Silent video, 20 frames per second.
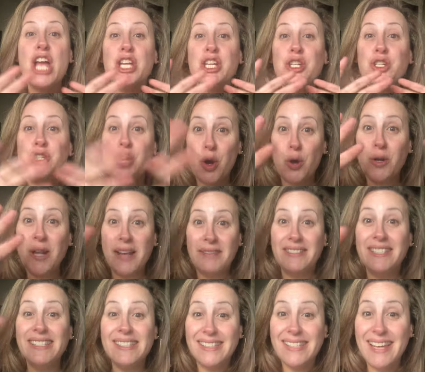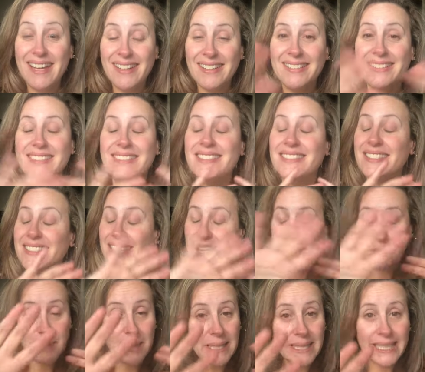You don't have to sell,
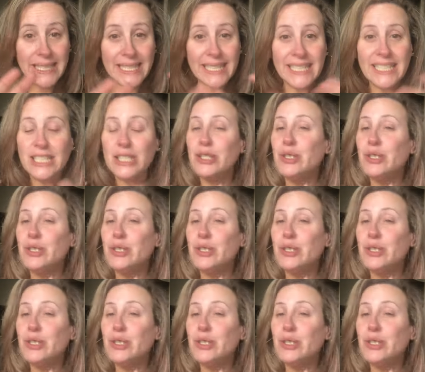Stop right there.